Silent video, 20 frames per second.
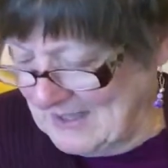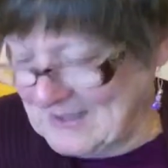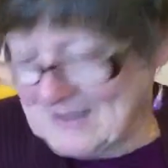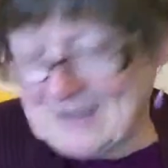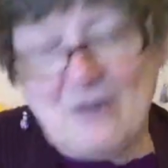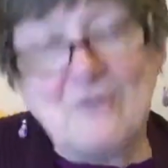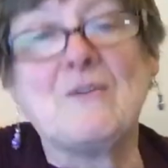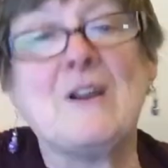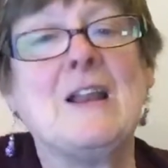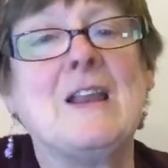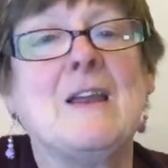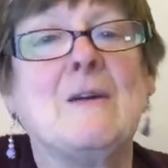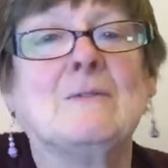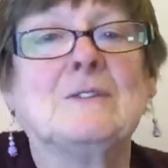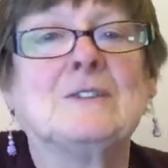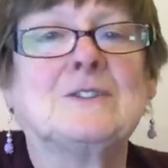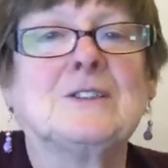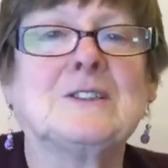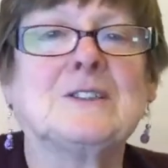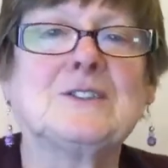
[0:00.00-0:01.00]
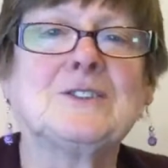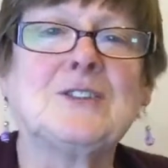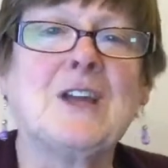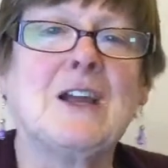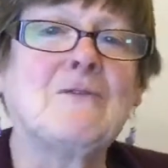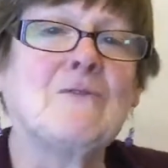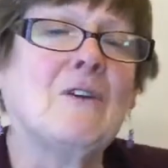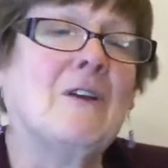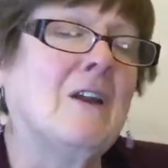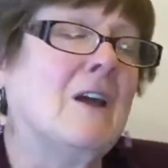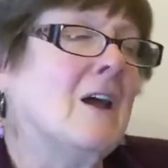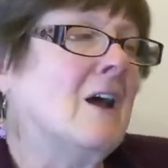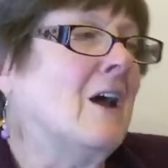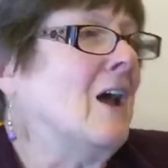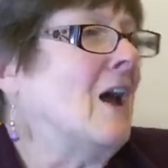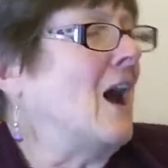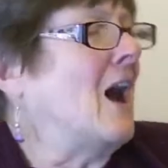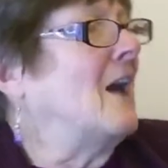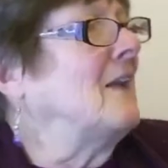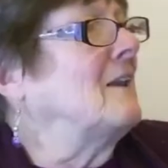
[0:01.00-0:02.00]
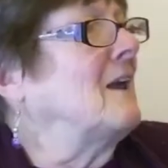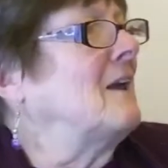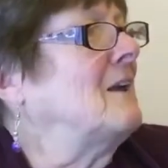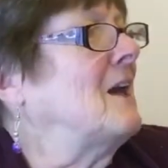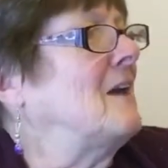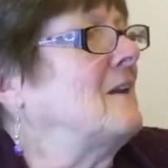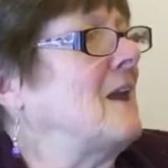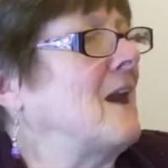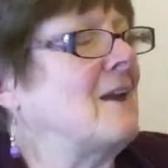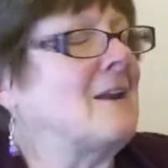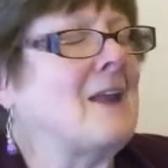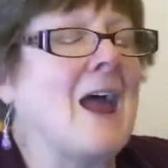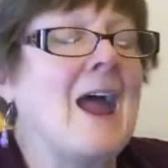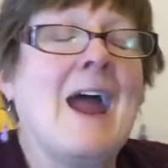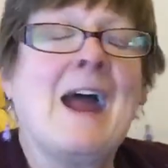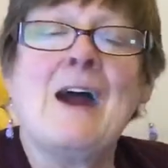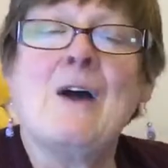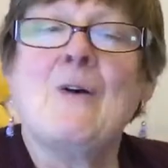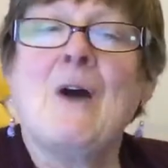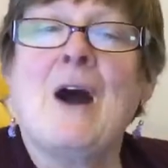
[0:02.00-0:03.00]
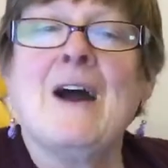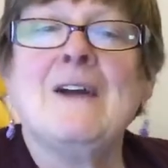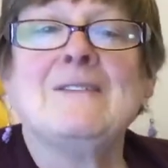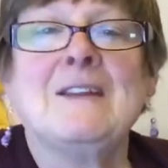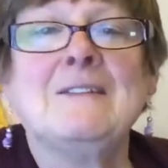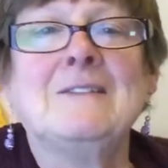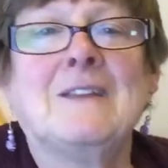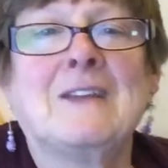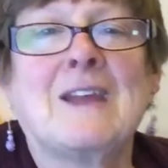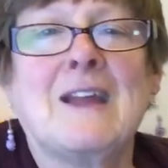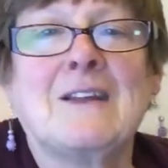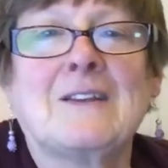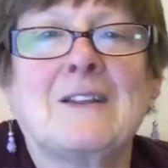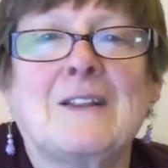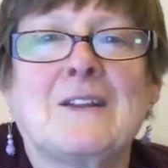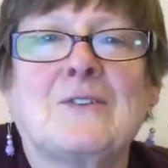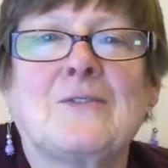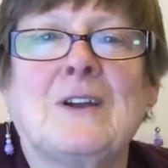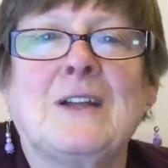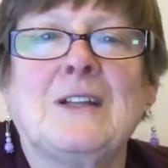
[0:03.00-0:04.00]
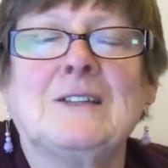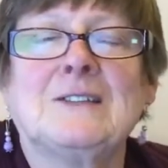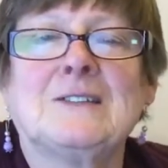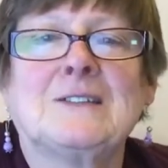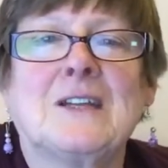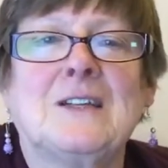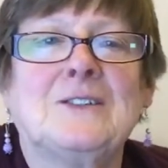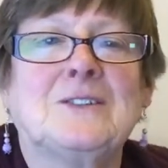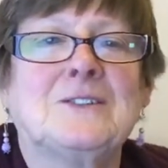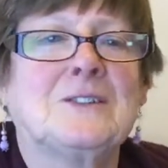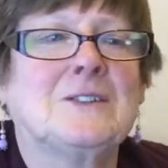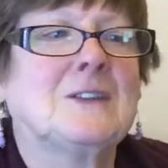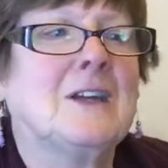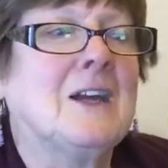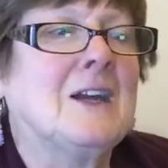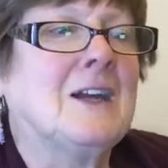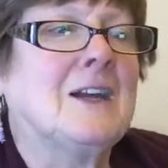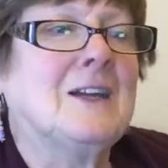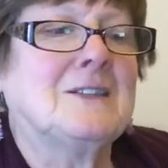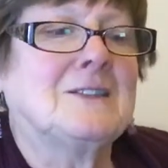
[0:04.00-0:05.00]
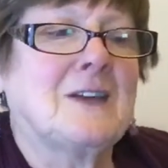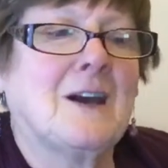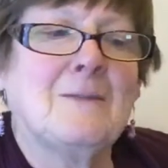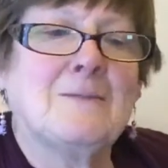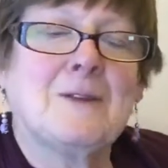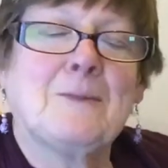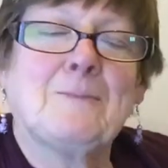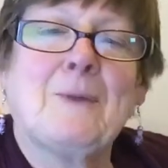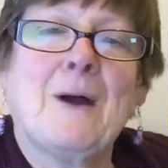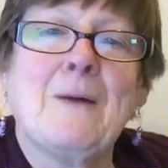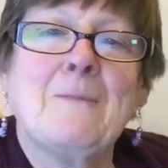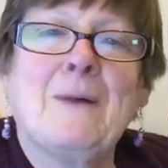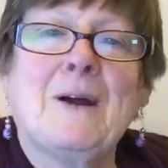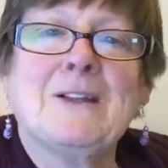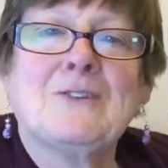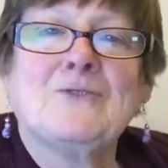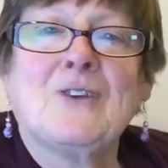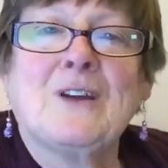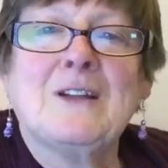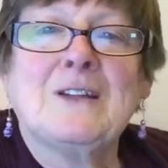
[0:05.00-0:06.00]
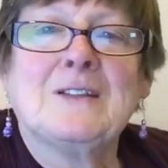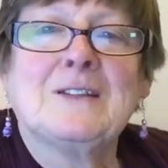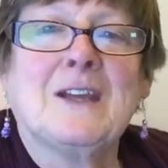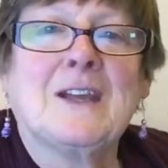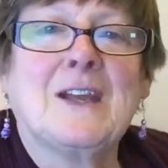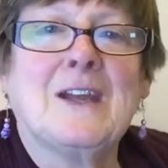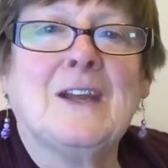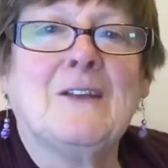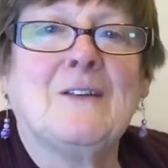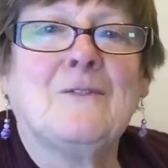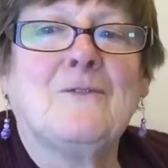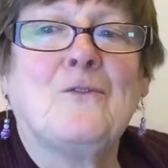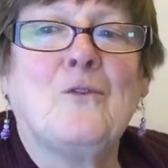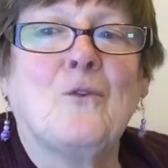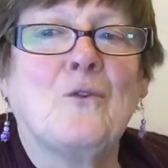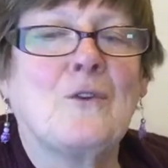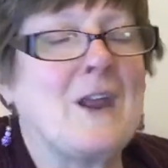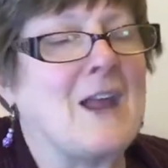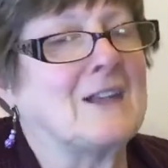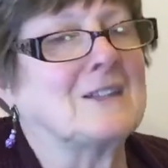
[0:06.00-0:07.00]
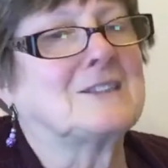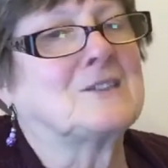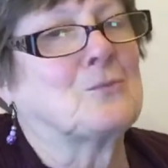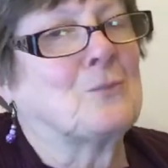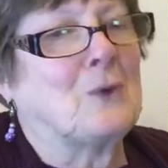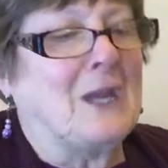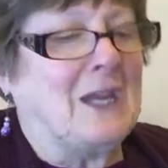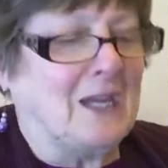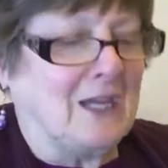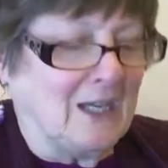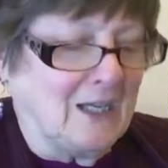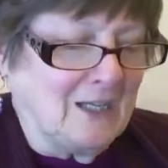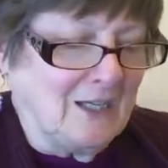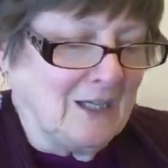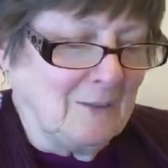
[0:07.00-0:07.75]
So really it was just general, and how I didn't get to the train station in time to buy my train ticket for next week,